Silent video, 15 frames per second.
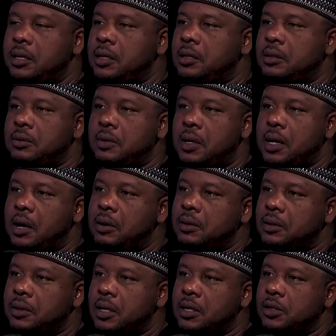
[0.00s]
it when I
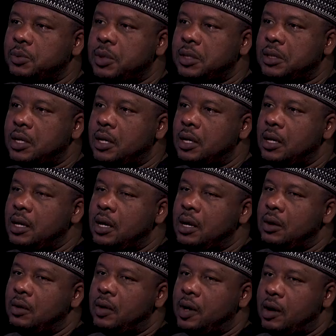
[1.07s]
was uh, special,
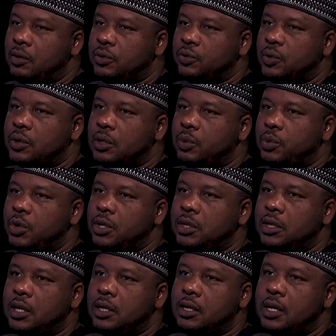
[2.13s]
when I was
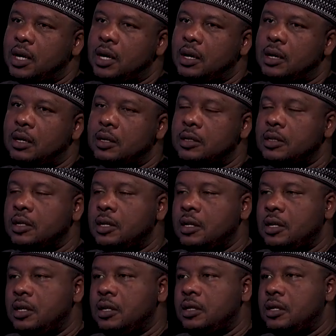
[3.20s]
appointed uh,
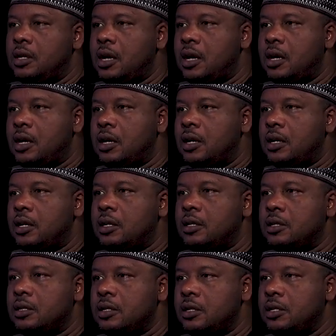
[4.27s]
the
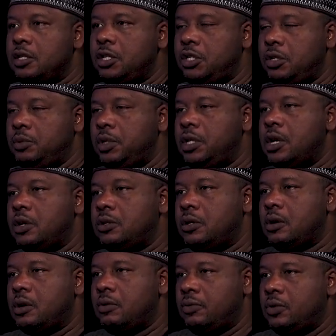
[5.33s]
DG Media to
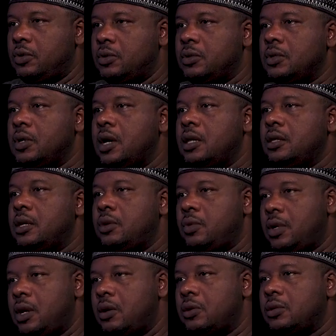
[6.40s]
the governor, and then
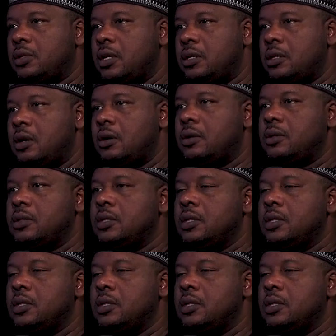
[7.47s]
when I was later on